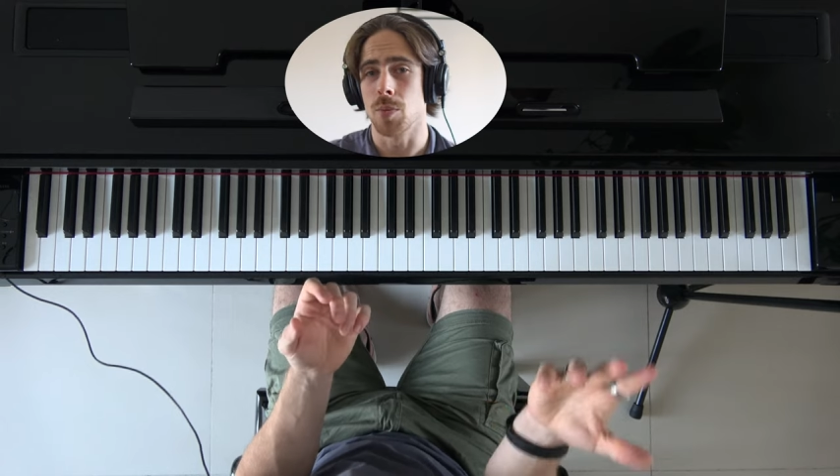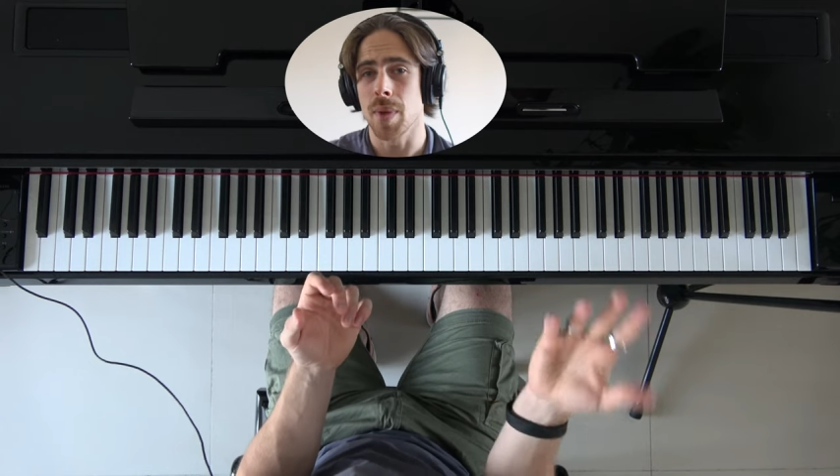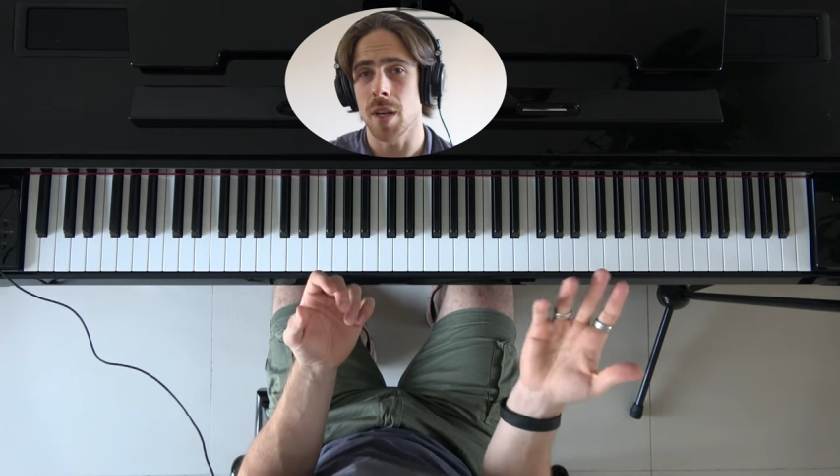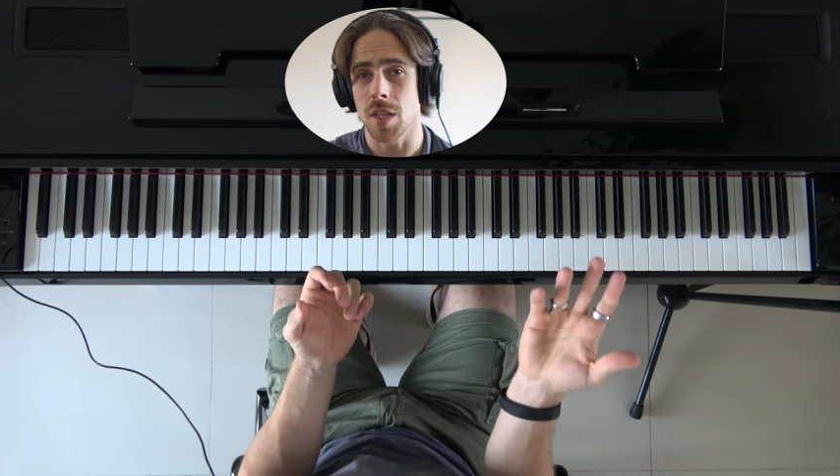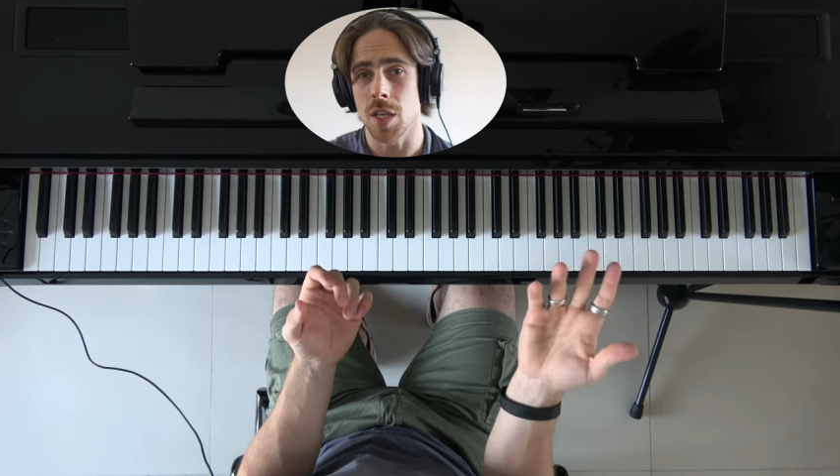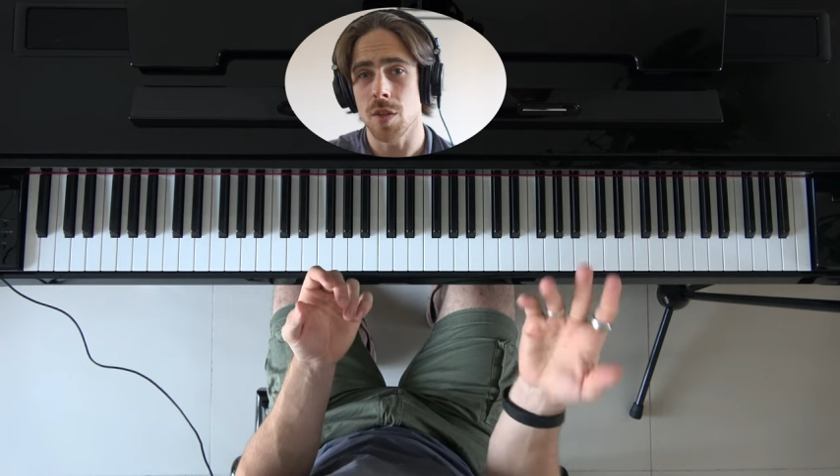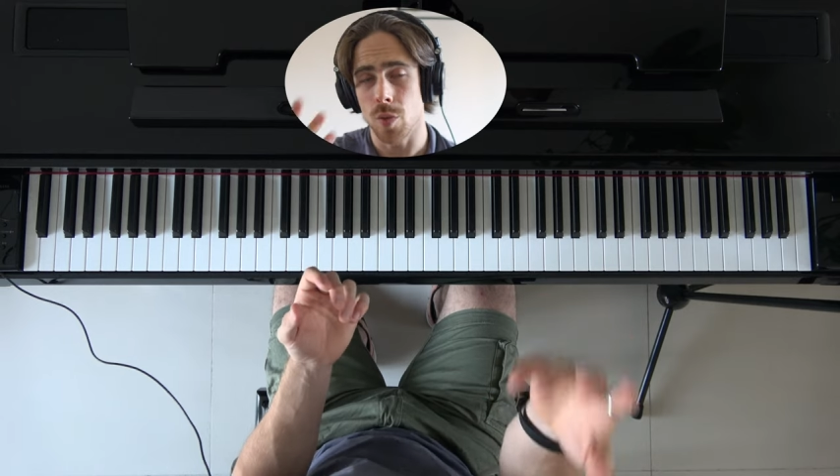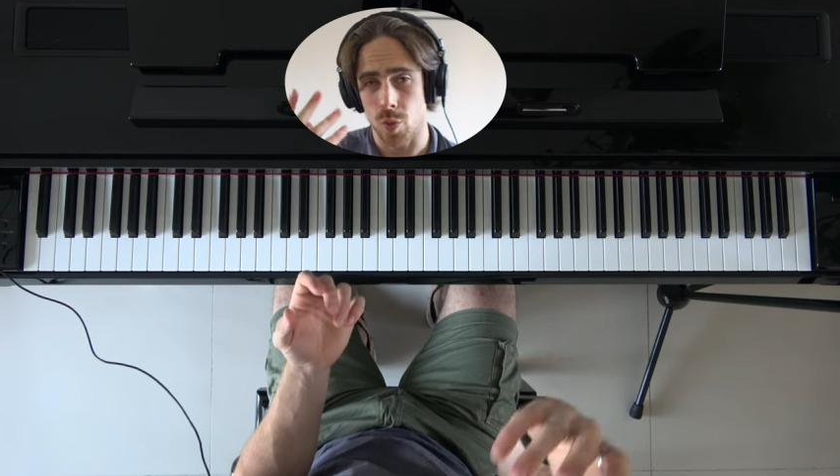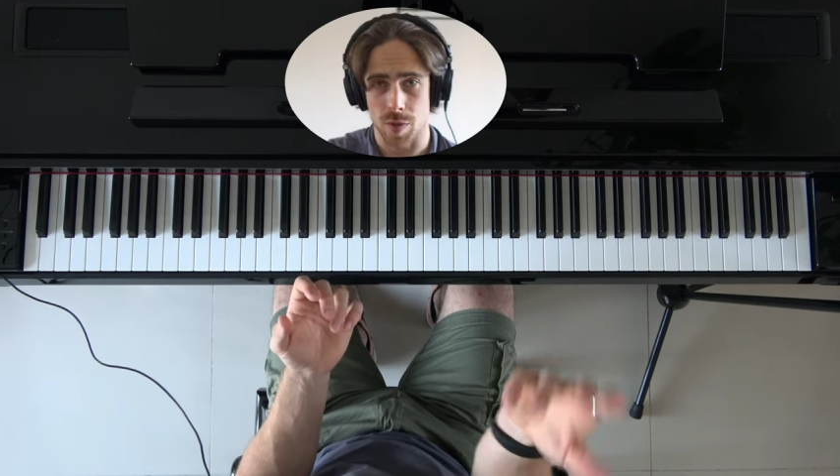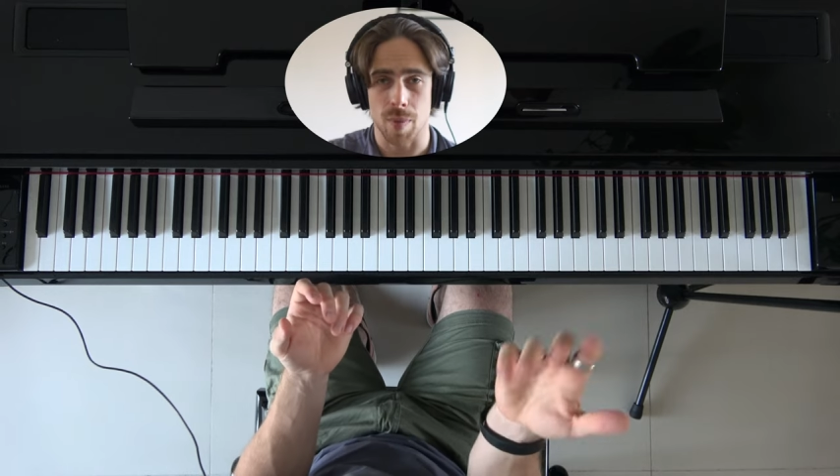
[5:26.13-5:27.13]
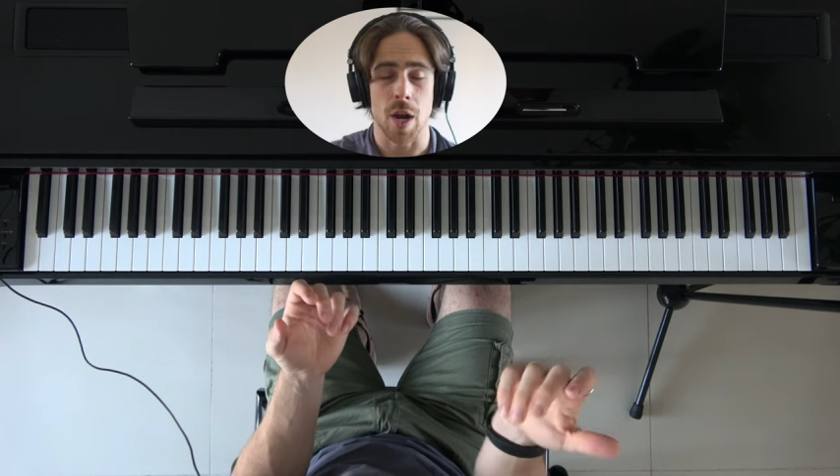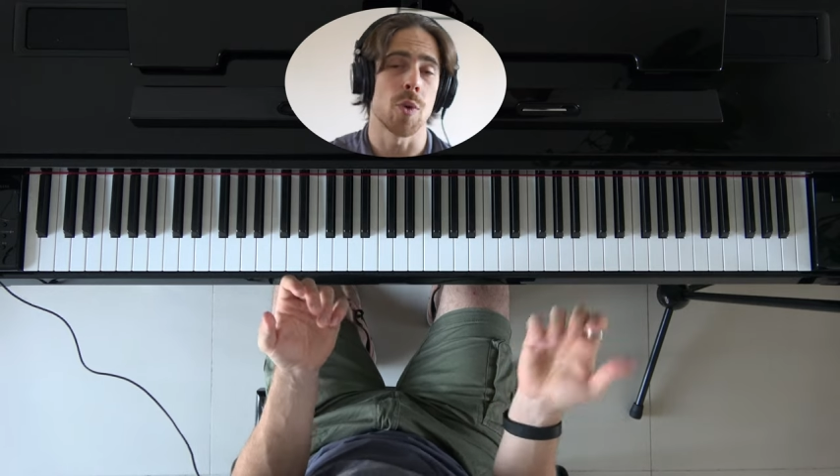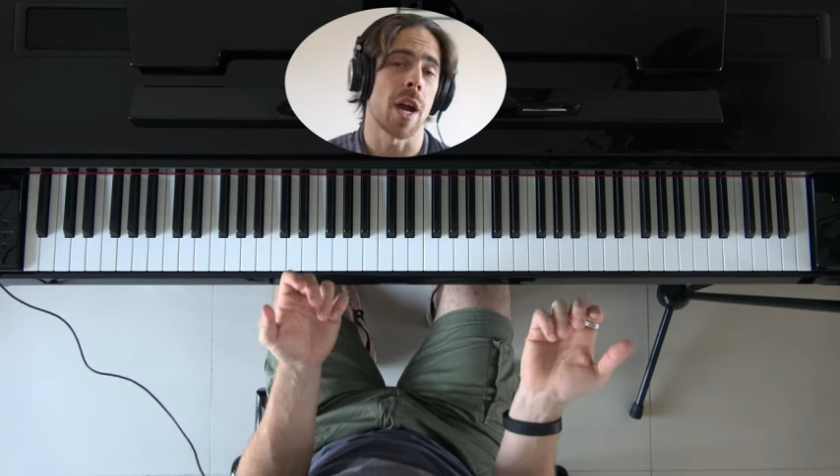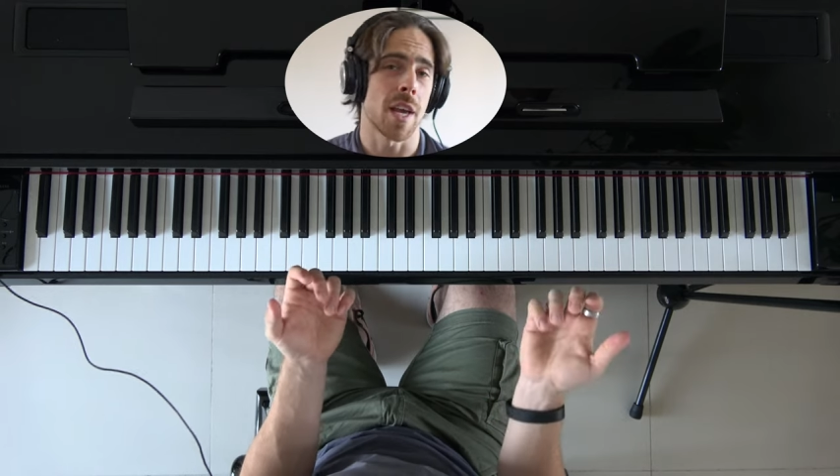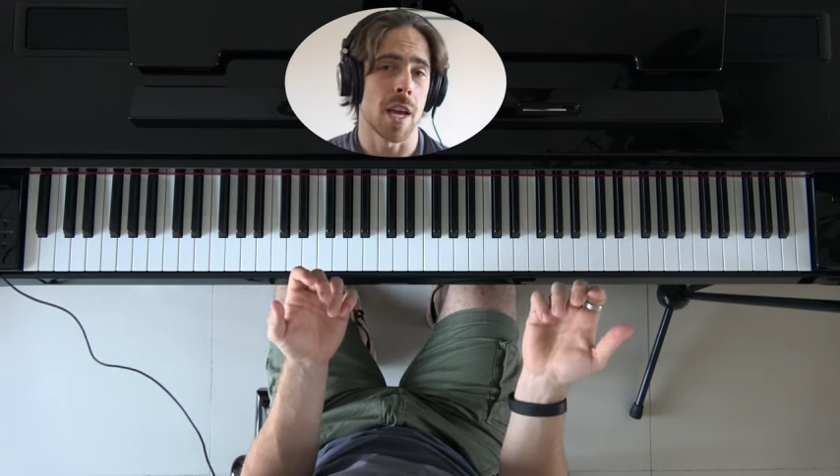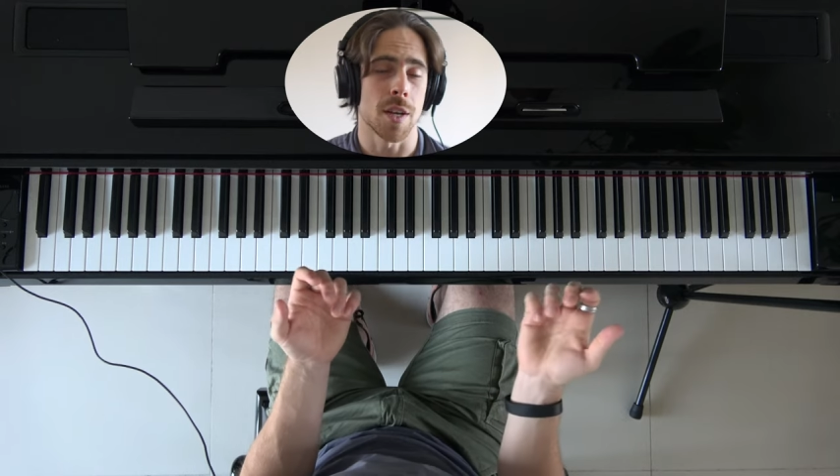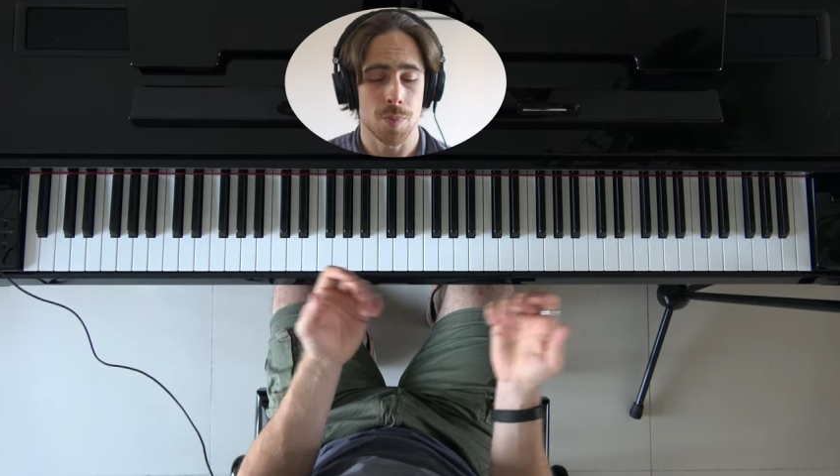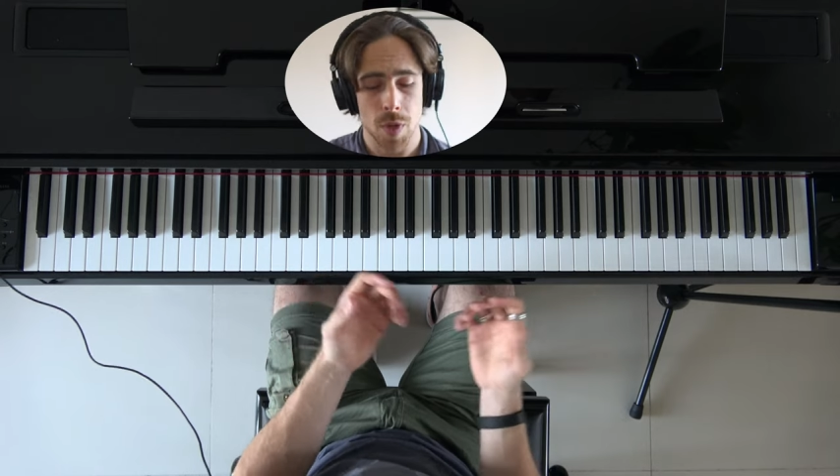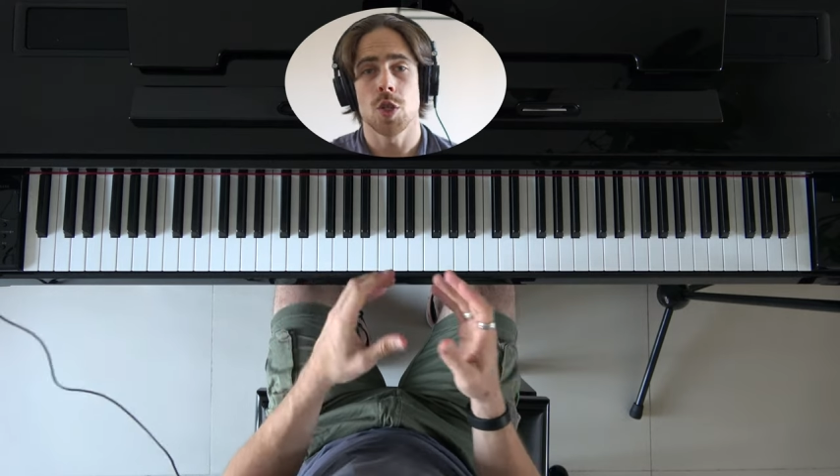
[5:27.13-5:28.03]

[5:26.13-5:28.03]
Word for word: the melody with my right hand.